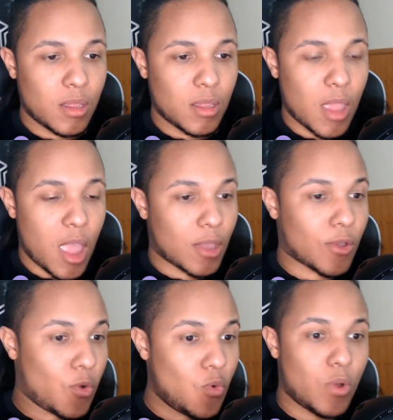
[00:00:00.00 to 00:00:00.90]
And
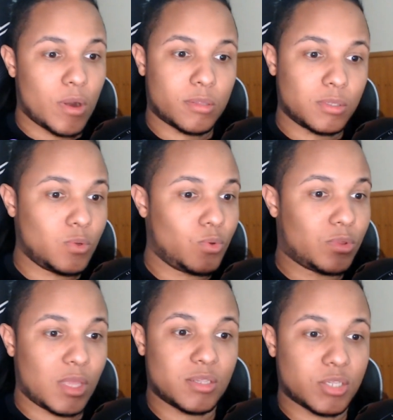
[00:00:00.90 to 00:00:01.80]
Ku wanted to do
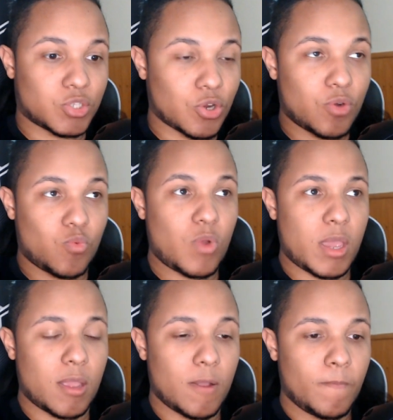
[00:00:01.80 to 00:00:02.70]
things a certain
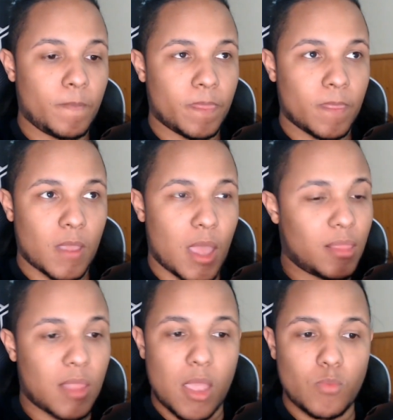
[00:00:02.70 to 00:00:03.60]
way.
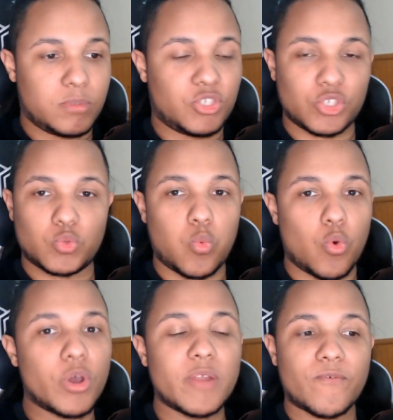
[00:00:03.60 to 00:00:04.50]
And they just
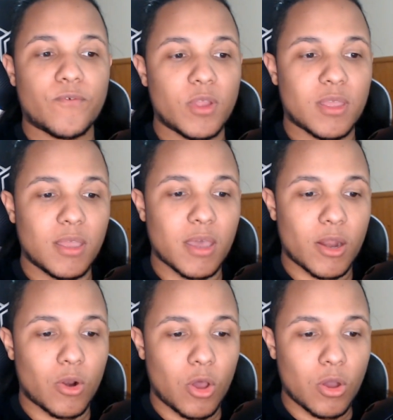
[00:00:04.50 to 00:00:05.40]
wouldn't freaking get
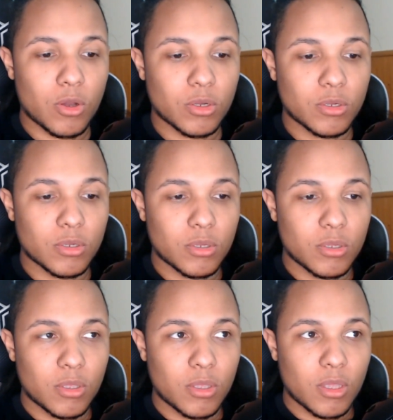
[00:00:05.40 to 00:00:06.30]
along.
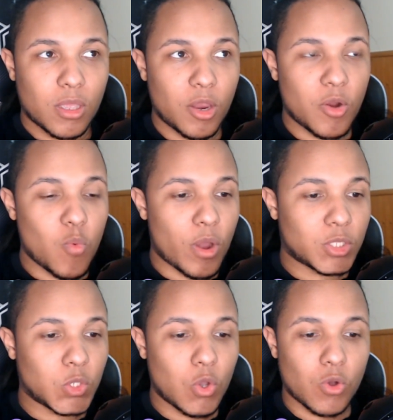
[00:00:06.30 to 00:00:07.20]
CAREE
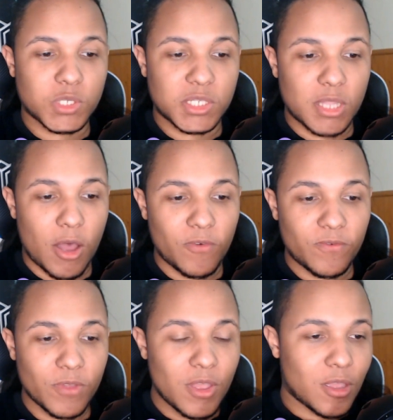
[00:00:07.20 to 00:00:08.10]
wanted to go
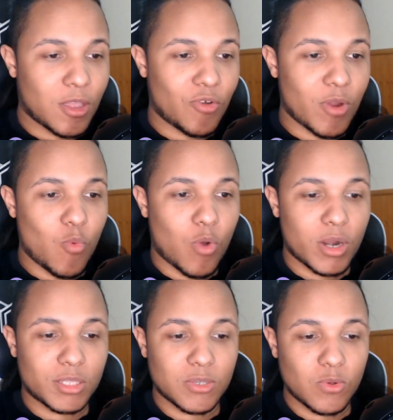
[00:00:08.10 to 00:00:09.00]
stealth. CAREE
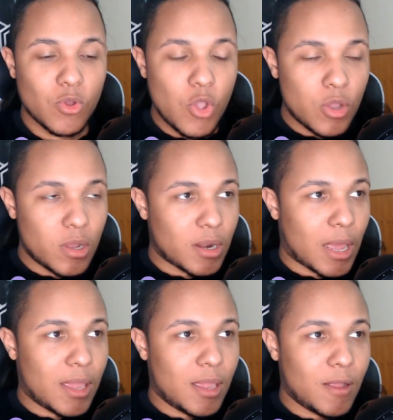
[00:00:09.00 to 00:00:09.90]
wanted to
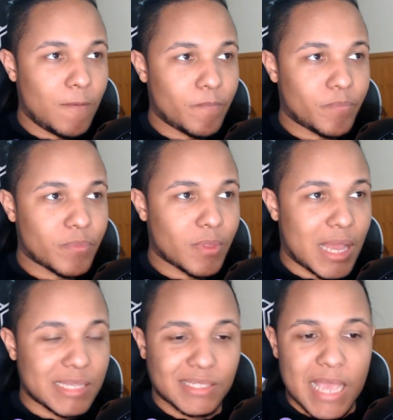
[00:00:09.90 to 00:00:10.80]
like
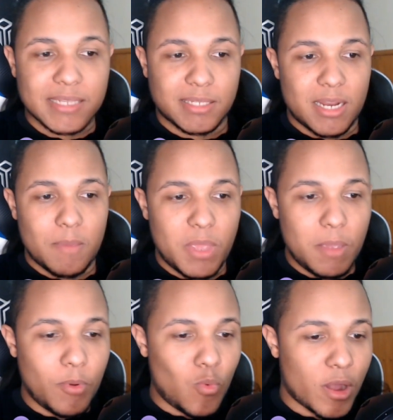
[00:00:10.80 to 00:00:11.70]
assassinate
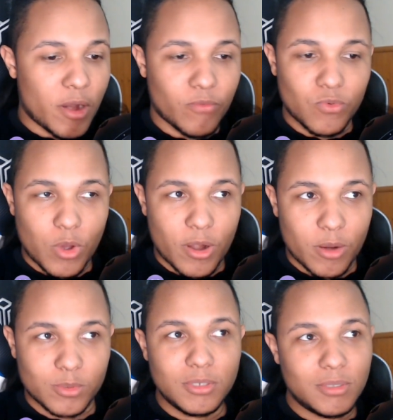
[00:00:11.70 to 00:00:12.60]
people, whatever.